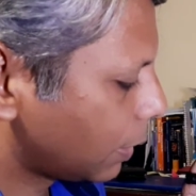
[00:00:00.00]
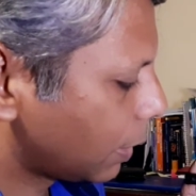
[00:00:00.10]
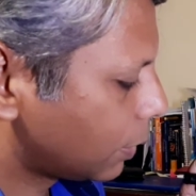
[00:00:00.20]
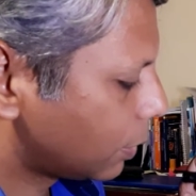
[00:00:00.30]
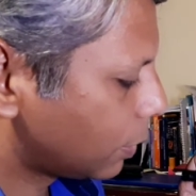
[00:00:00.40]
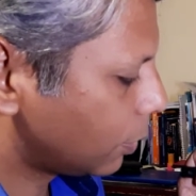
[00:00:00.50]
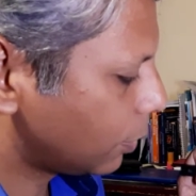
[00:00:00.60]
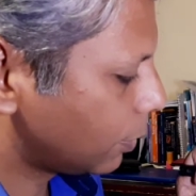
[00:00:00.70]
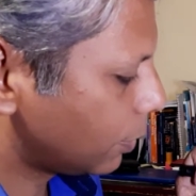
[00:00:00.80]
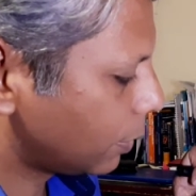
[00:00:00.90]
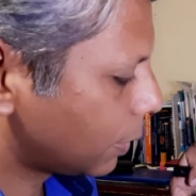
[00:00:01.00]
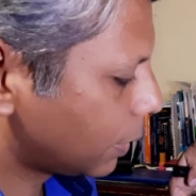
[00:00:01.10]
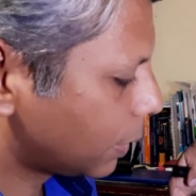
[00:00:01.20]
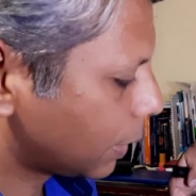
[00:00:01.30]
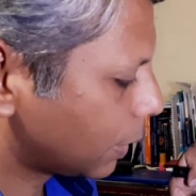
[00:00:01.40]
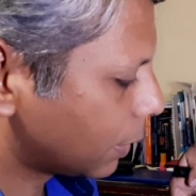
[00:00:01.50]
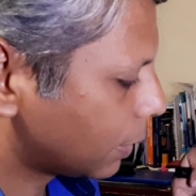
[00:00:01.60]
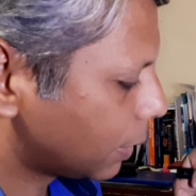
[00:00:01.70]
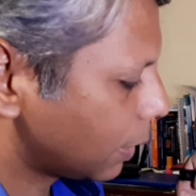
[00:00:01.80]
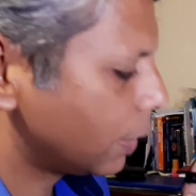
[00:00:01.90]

that's 260.